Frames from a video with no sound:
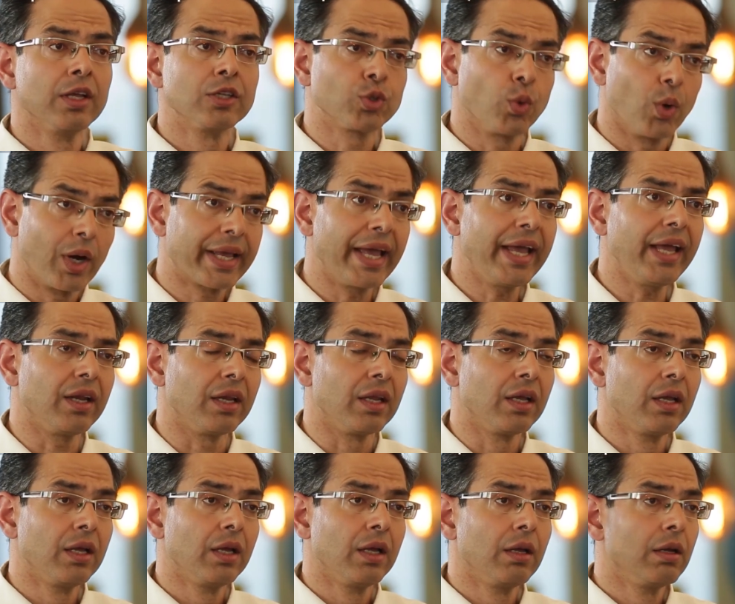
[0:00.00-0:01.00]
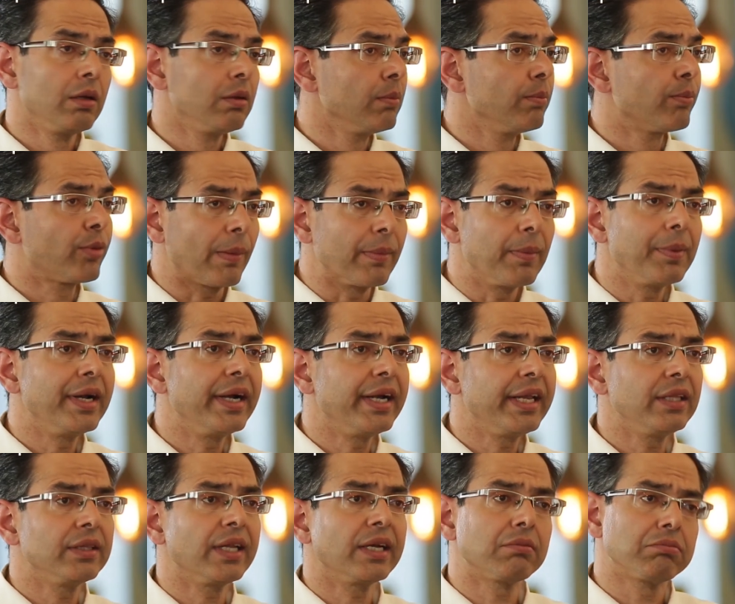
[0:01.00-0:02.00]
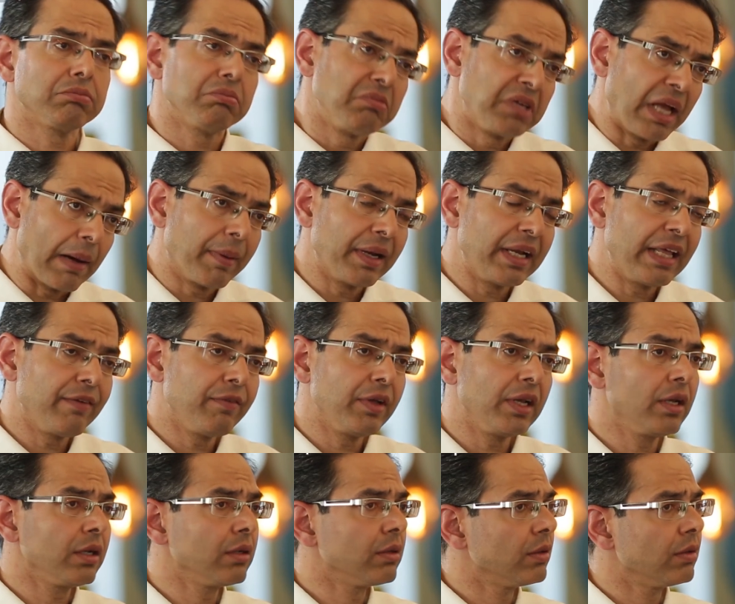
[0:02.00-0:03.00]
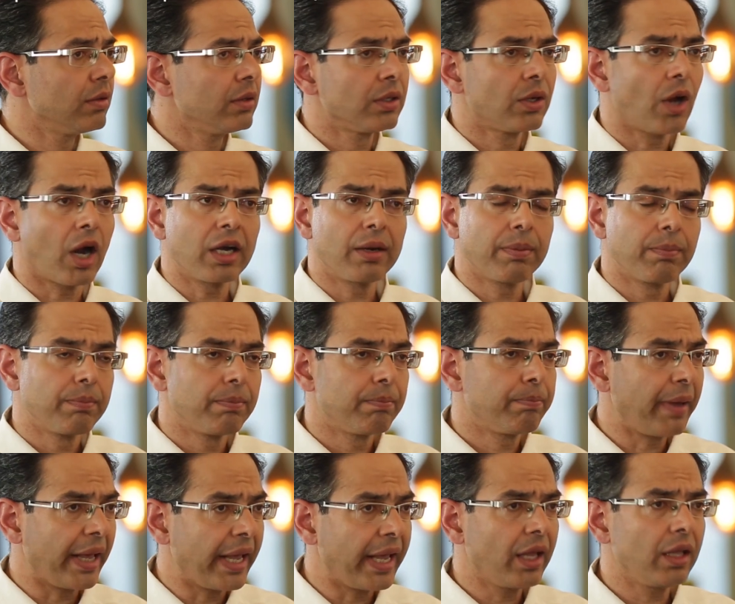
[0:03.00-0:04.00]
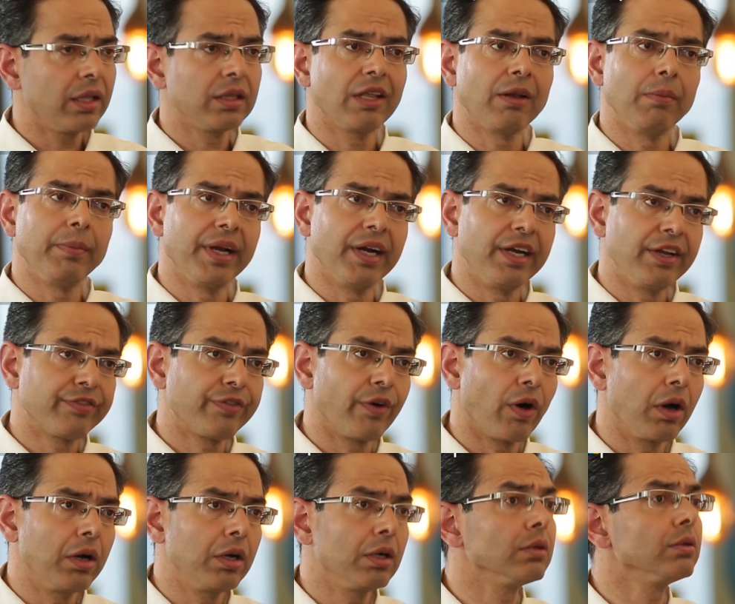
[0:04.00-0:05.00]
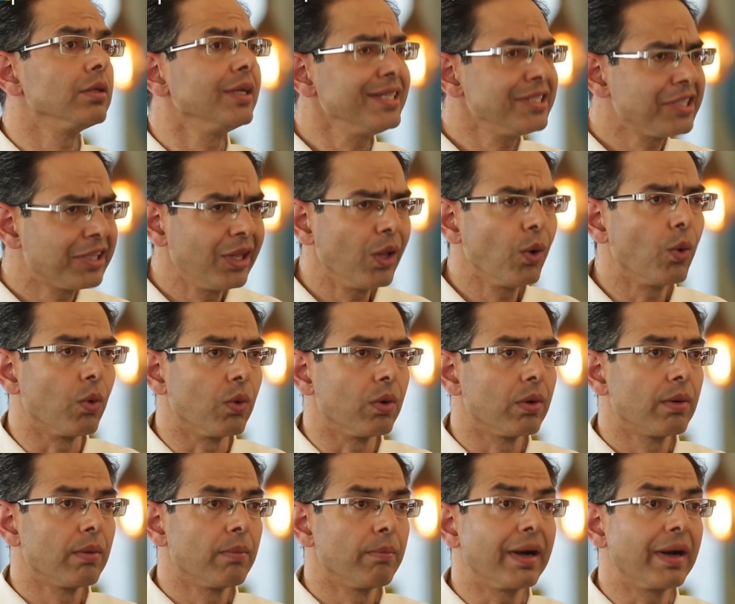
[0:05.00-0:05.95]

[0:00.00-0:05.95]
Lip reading: So again, probability that AA will not pay, there will be a default is low.